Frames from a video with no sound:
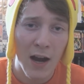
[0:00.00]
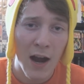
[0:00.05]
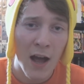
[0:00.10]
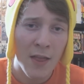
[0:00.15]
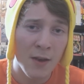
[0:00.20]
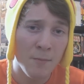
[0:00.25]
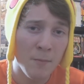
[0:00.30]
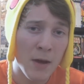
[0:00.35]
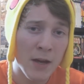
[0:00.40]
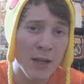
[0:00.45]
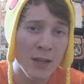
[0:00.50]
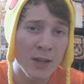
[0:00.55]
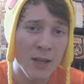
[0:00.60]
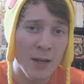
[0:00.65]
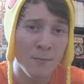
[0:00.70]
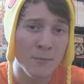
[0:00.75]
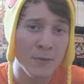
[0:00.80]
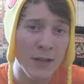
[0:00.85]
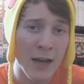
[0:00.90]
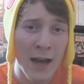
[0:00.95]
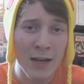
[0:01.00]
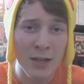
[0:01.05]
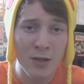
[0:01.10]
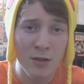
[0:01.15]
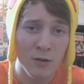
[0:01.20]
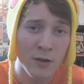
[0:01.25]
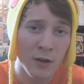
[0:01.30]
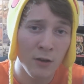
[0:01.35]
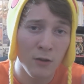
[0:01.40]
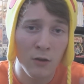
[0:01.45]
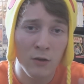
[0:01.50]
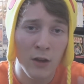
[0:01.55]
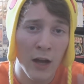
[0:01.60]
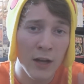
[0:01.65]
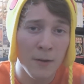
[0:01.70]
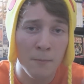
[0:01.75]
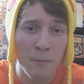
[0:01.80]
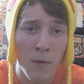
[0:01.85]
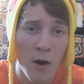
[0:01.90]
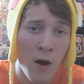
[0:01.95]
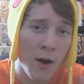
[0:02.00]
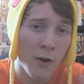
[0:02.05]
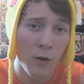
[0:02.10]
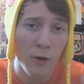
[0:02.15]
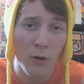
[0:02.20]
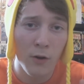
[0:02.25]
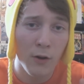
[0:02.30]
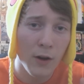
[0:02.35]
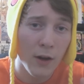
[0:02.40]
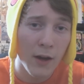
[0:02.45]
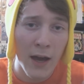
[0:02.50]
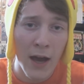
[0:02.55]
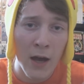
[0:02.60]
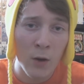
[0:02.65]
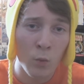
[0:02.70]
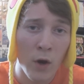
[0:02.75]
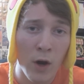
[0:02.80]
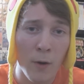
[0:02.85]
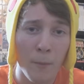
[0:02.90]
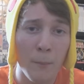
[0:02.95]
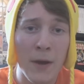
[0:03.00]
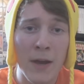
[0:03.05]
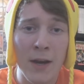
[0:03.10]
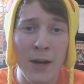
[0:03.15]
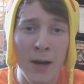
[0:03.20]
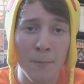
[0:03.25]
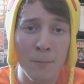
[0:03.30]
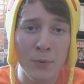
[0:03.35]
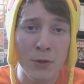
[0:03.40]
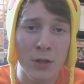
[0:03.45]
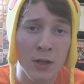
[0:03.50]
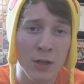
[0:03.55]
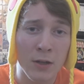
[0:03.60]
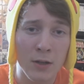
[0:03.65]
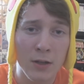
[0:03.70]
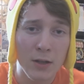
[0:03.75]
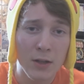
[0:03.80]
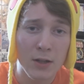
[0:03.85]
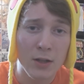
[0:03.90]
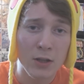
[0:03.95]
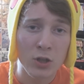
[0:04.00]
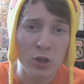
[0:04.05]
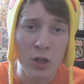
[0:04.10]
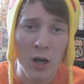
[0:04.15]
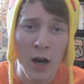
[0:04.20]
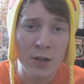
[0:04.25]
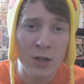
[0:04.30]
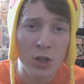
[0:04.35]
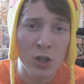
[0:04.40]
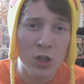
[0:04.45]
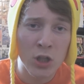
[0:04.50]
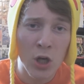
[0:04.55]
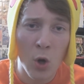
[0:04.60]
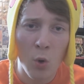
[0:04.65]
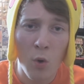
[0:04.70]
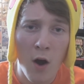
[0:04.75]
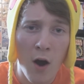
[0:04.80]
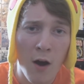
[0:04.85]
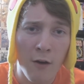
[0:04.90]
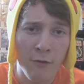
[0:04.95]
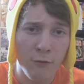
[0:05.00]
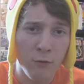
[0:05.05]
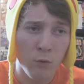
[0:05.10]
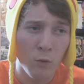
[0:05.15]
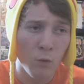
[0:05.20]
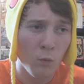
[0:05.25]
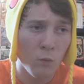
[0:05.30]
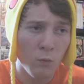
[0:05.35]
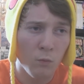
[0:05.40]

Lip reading: and then making them dance and look like a model and wear pinups and trying to show off